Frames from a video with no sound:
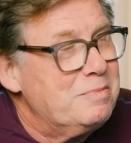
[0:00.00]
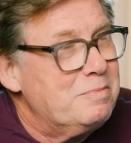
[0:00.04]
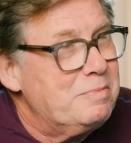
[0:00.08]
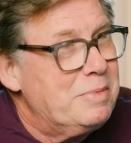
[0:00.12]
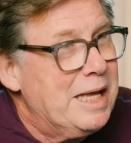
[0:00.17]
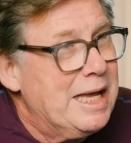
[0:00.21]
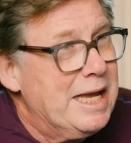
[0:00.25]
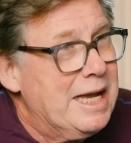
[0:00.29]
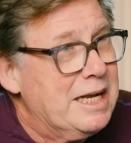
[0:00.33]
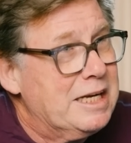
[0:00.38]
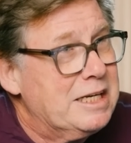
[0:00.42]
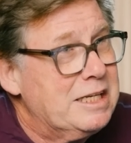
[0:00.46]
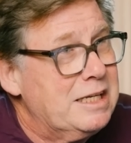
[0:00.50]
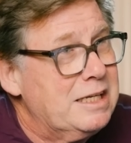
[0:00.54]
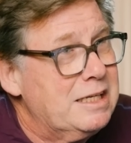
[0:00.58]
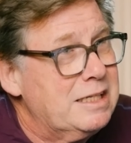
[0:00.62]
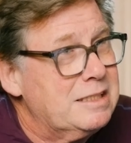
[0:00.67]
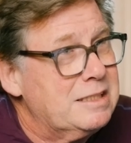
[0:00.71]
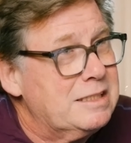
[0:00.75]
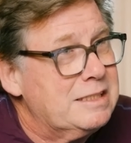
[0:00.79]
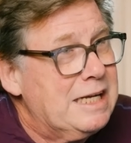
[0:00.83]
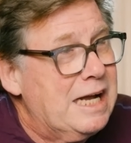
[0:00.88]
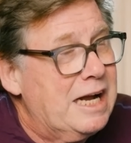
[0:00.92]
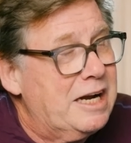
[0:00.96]
pan it,
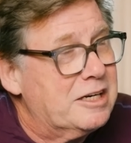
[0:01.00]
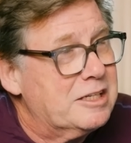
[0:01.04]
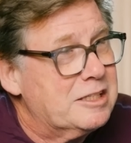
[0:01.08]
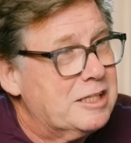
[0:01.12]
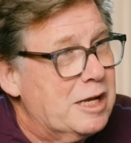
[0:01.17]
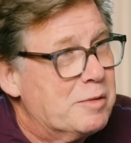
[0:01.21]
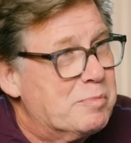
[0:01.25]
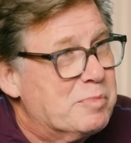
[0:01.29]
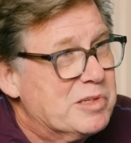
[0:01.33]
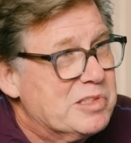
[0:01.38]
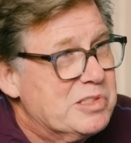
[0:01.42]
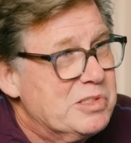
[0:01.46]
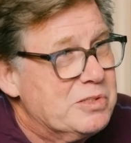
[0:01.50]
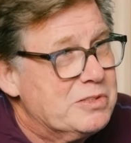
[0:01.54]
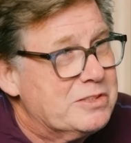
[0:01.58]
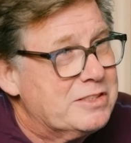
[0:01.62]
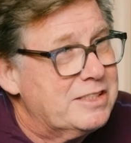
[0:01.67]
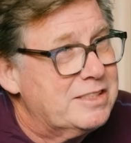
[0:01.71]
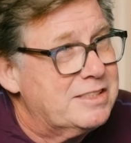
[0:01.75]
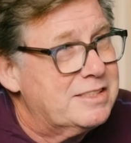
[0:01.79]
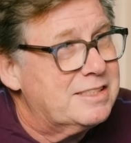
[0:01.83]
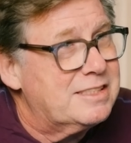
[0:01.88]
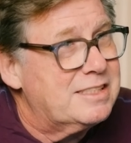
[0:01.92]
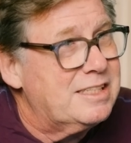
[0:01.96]
and how did they produce
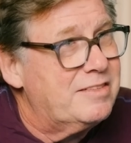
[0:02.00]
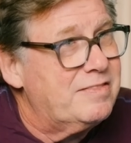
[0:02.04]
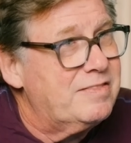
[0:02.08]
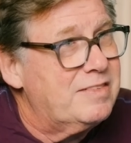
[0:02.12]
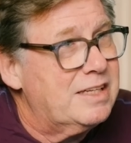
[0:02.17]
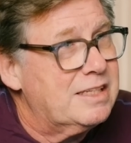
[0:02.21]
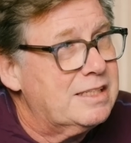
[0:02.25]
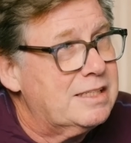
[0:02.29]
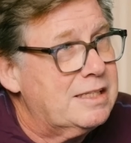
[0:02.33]
it and stuff like